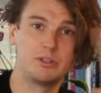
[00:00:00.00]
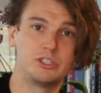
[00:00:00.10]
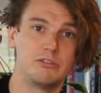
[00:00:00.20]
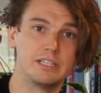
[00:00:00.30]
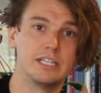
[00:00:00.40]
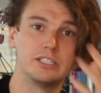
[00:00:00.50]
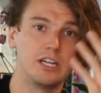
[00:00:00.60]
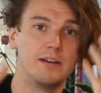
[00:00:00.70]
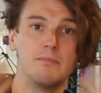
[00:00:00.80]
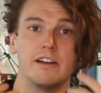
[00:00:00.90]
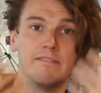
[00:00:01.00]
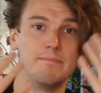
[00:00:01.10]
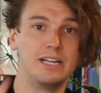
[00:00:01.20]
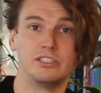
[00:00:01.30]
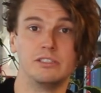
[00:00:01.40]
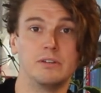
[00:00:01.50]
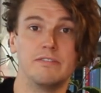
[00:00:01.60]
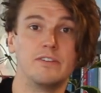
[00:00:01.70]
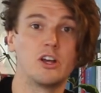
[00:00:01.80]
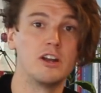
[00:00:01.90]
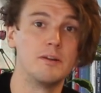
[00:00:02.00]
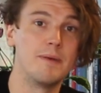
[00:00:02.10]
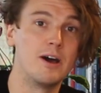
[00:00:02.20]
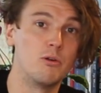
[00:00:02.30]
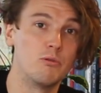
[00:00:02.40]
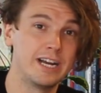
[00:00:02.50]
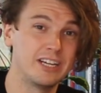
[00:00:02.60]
during this that I might have mentioned but forgotten about already,